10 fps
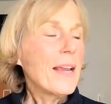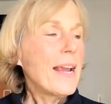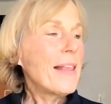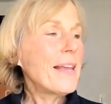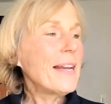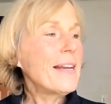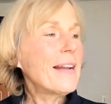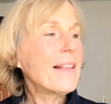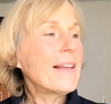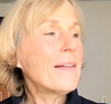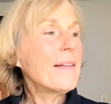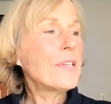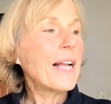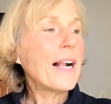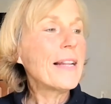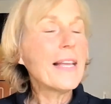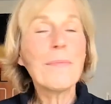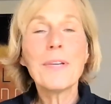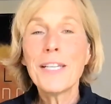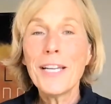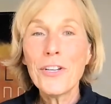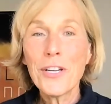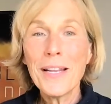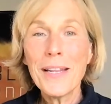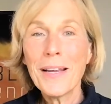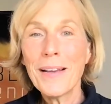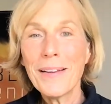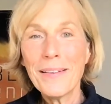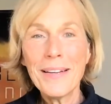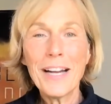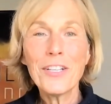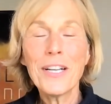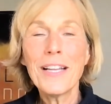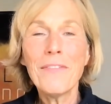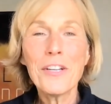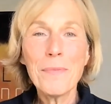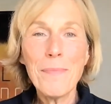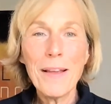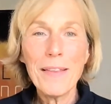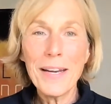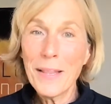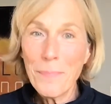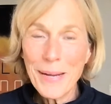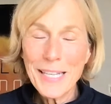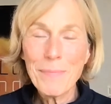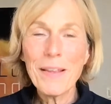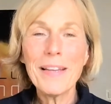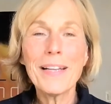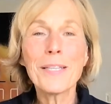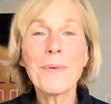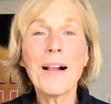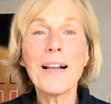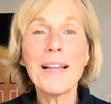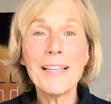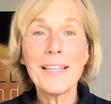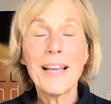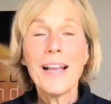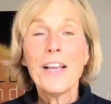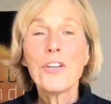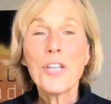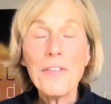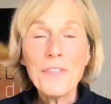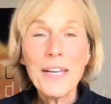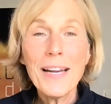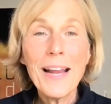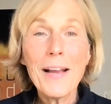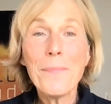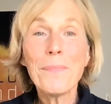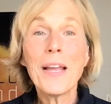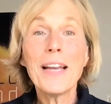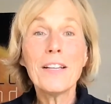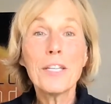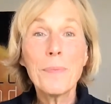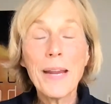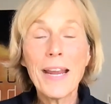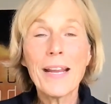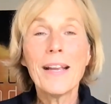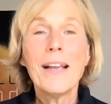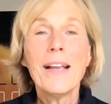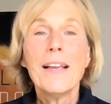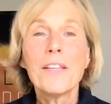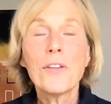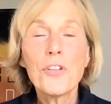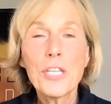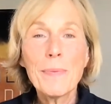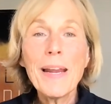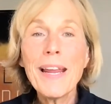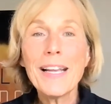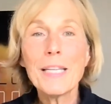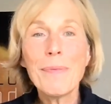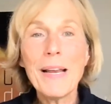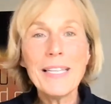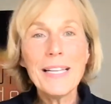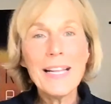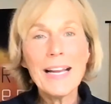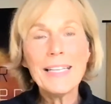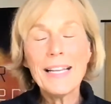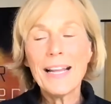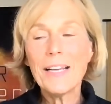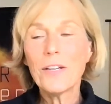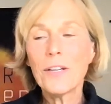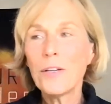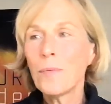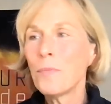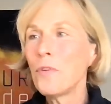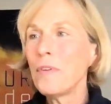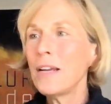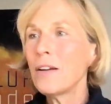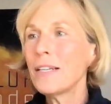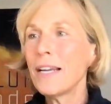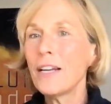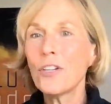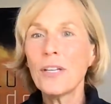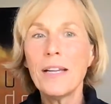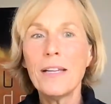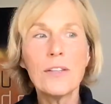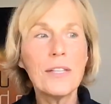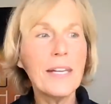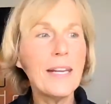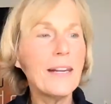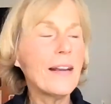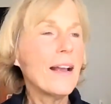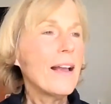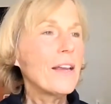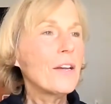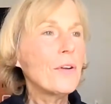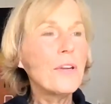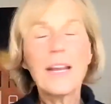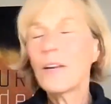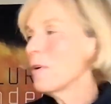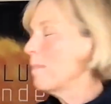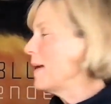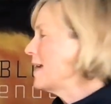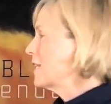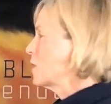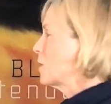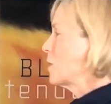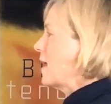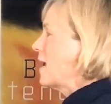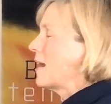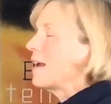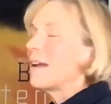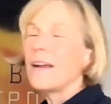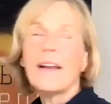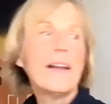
And then another modality that we teach in the Naturally Clear Vision method and the Bates method as well is shifting and swinging. So swinging is basically the idea that you're moving your attention and you see, you know, you can do a big swing,